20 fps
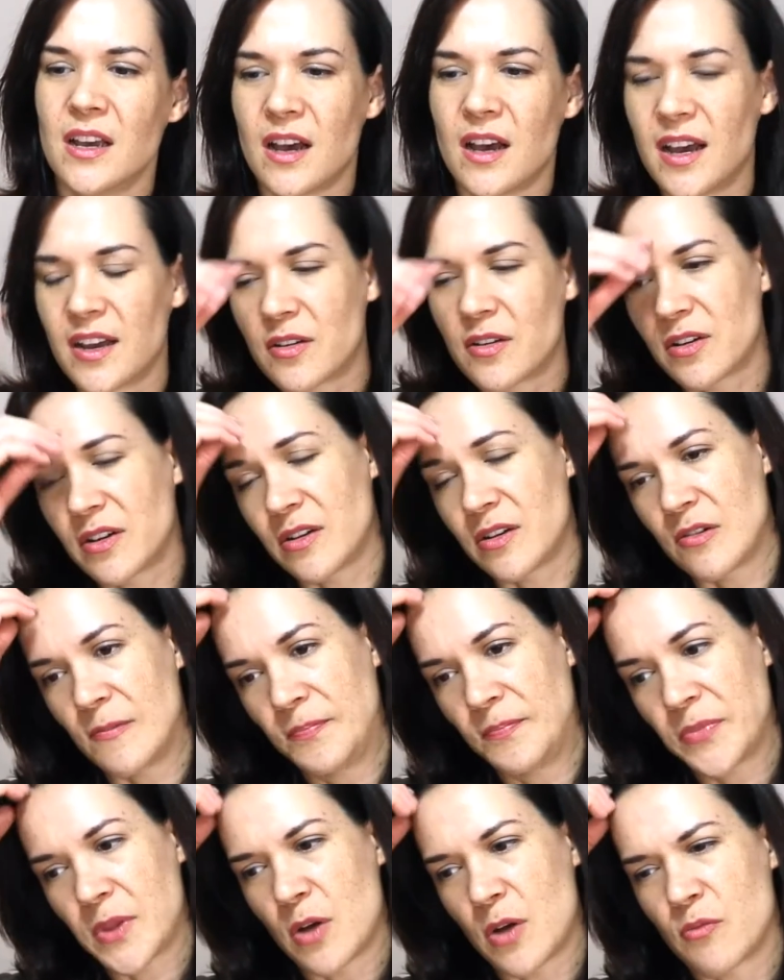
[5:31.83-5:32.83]
I got
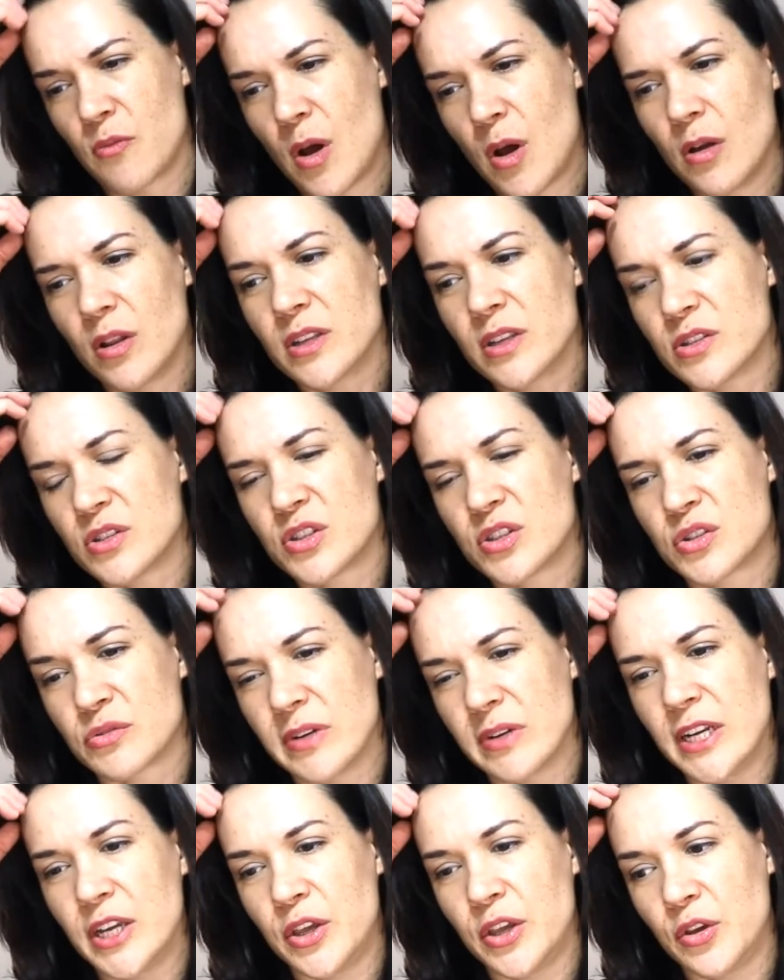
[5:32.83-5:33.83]
a Roland
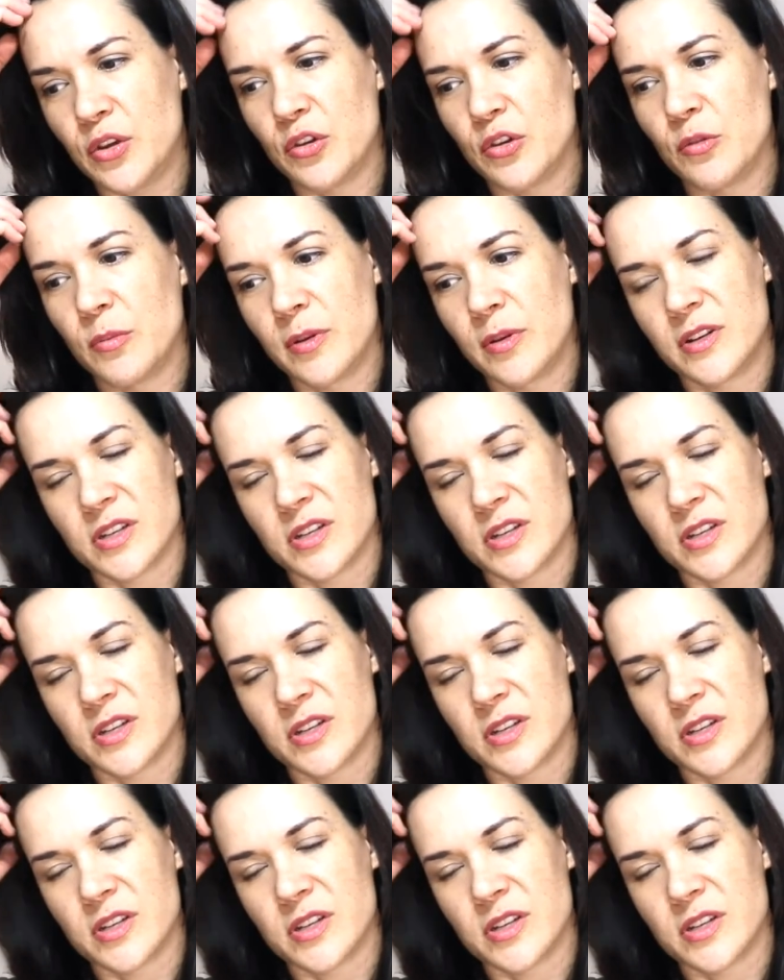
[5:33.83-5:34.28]
Street Cube